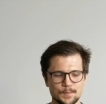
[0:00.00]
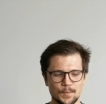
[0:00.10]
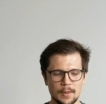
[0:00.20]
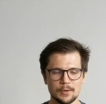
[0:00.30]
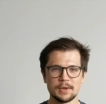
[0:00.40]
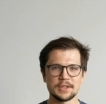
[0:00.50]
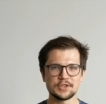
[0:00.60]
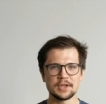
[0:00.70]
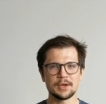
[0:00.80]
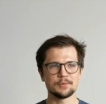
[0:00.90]
on
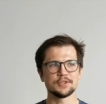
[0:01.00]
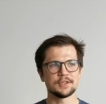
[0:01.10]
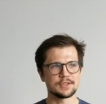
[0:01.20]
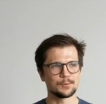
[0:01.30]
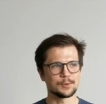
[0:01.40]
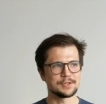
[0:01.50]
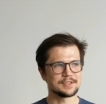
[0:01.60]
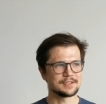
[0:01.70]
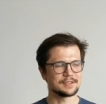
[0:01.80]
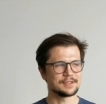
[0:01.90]
managing images. It
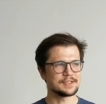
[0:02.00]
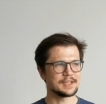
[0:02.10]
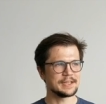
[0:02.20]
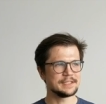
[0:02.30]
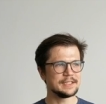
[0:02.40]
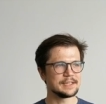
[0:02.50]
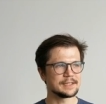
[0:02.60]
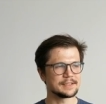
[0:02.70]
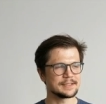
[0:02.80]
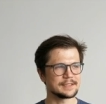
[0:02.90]
was this idea
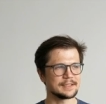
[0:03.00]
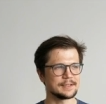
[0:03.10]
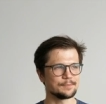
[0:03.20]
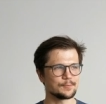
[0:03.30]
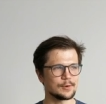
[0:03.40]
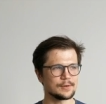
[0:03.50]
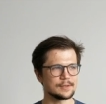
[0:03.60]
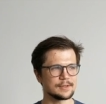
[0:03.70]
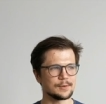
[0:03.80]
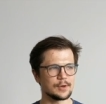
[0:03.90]

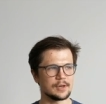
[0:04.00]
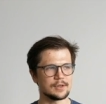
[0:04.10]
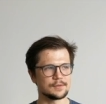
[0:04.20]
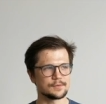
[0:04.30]
of,